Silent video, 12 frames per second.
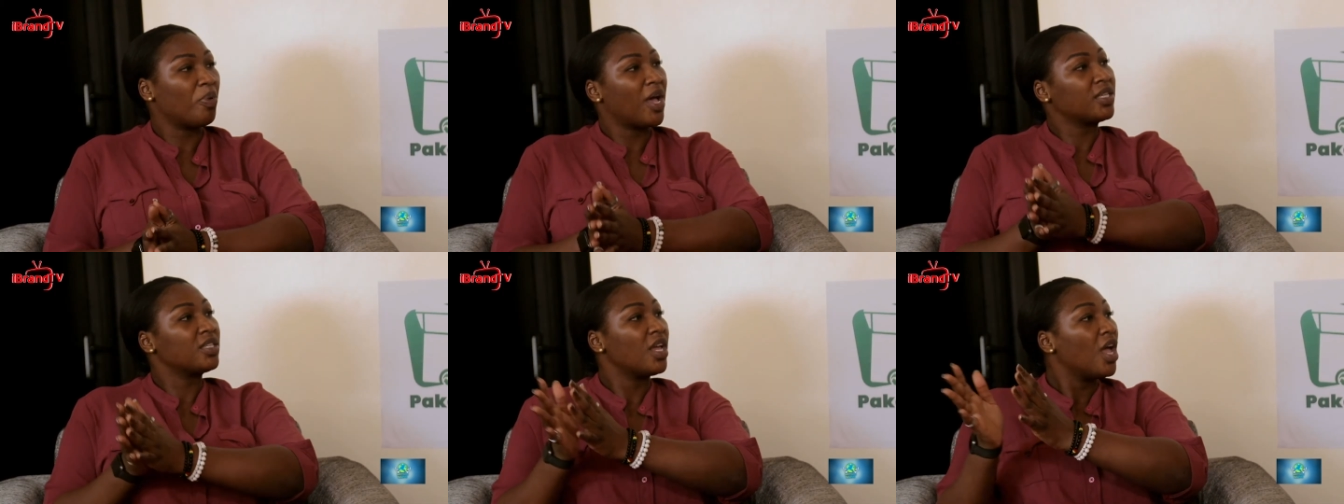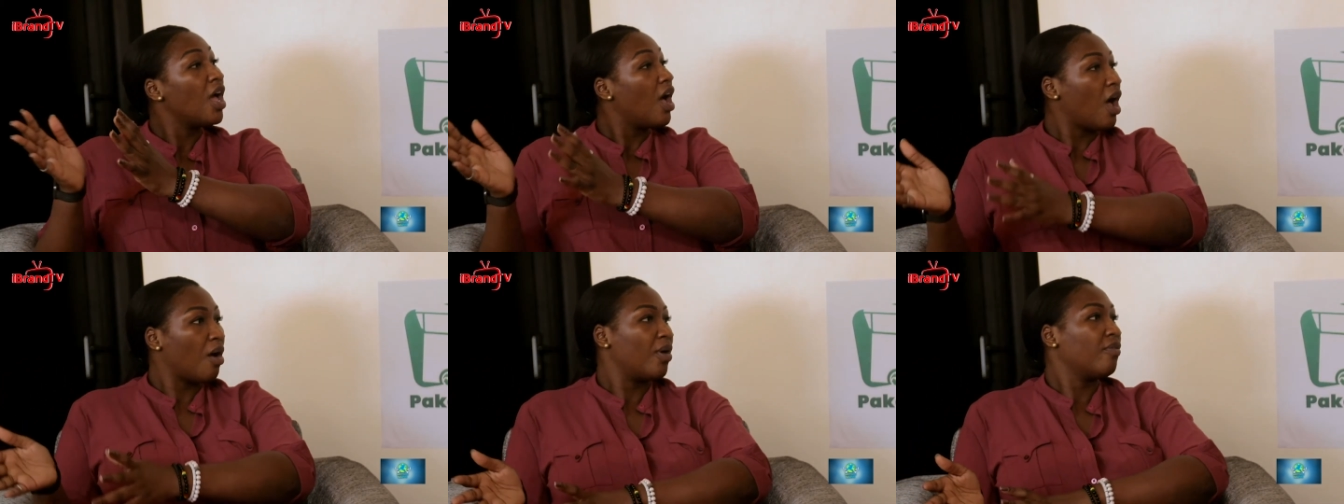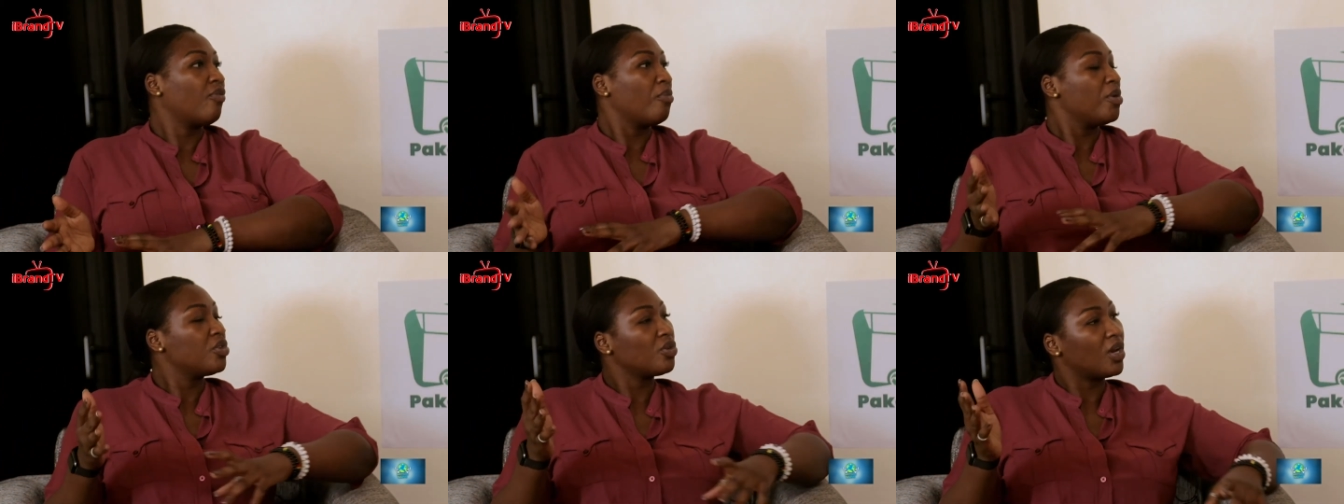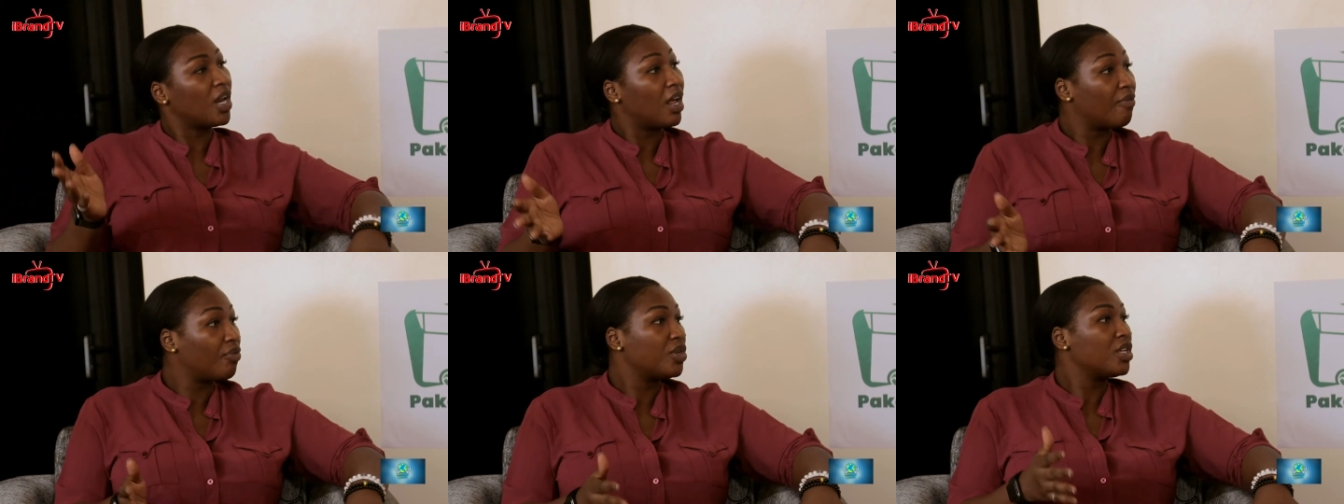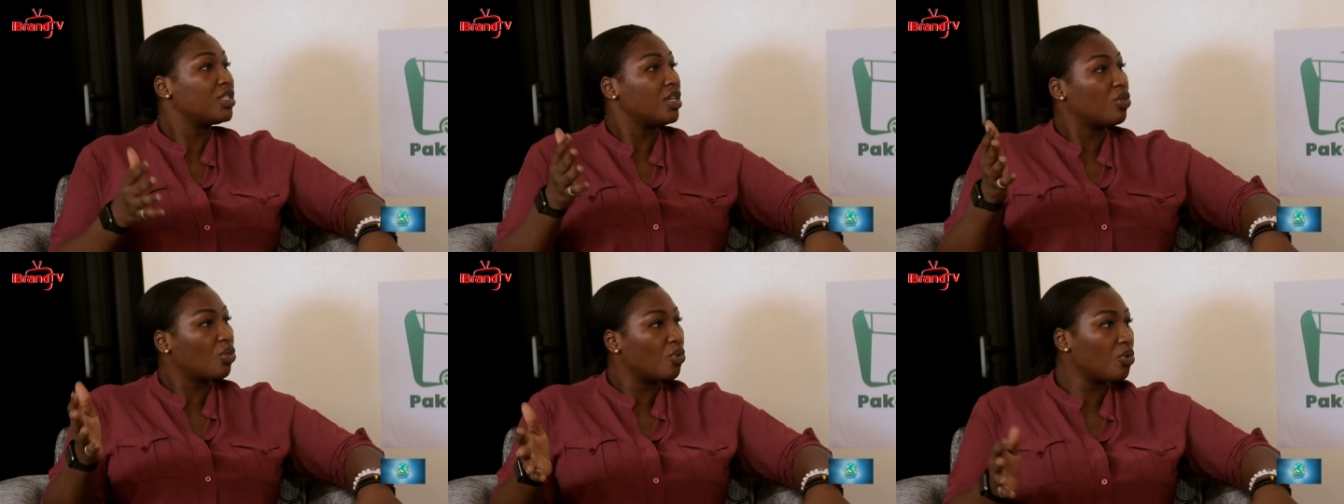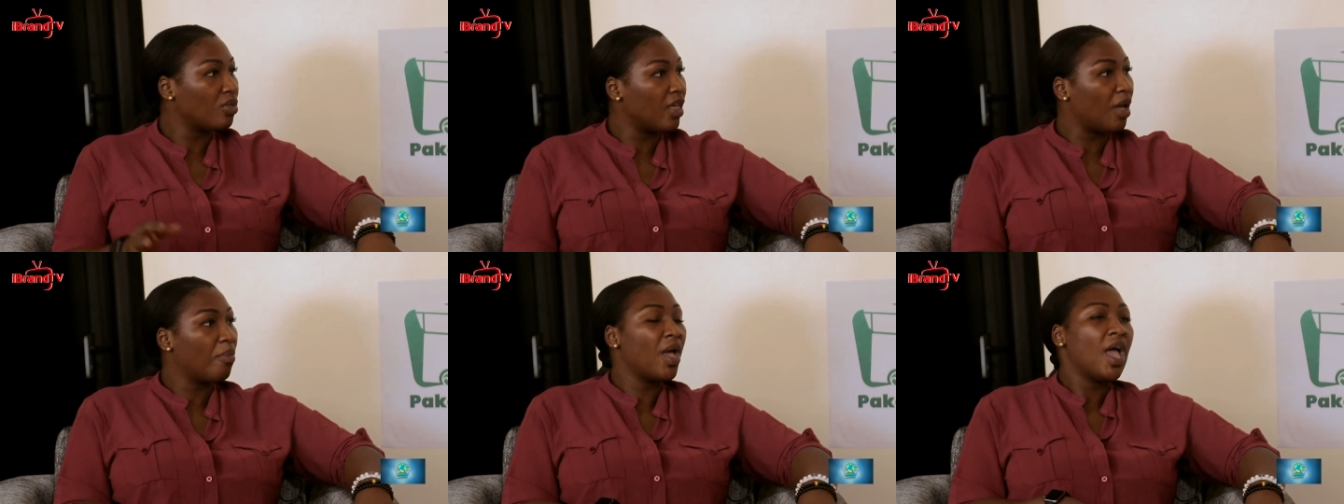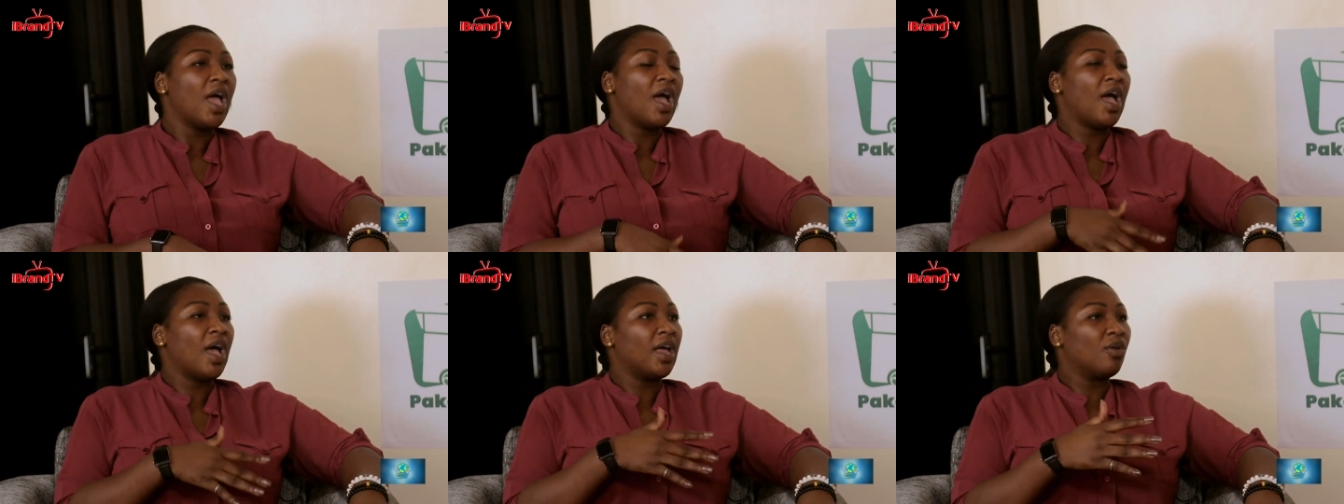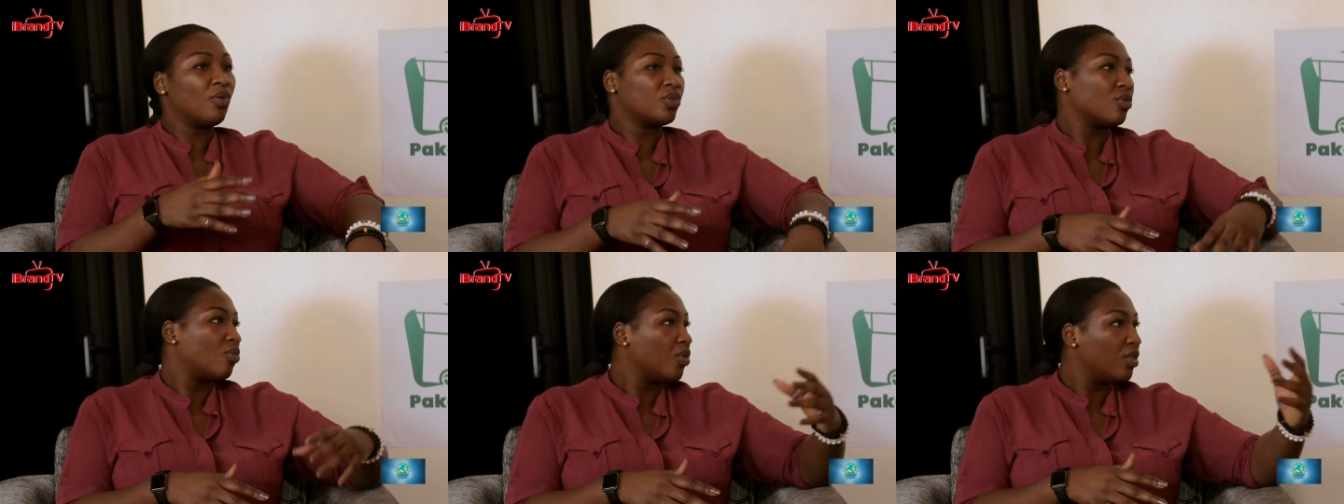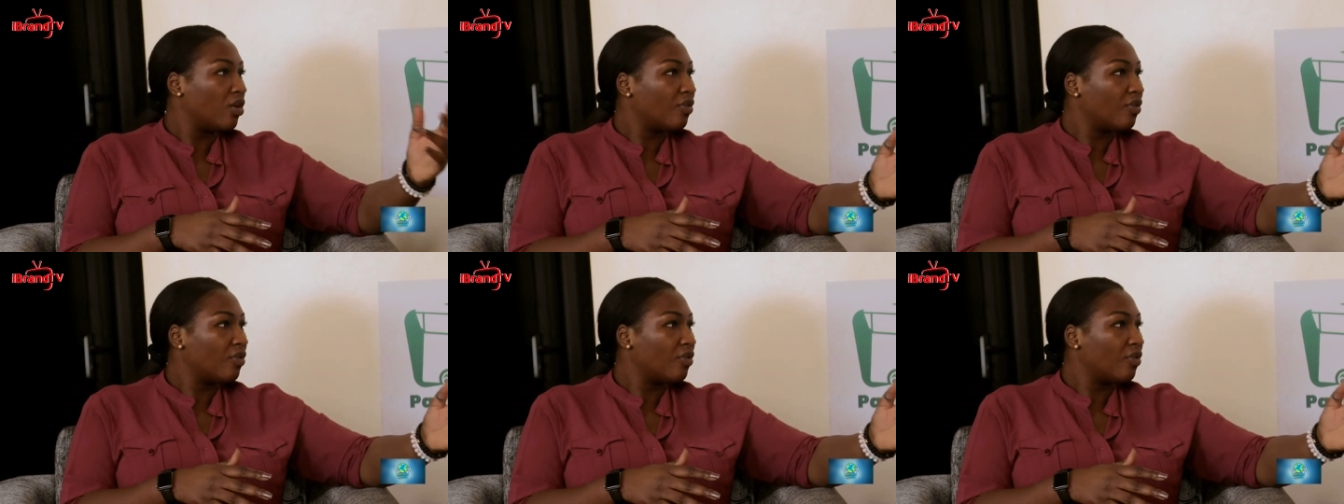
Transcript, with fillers: pass our information and advocacy through them, and also with the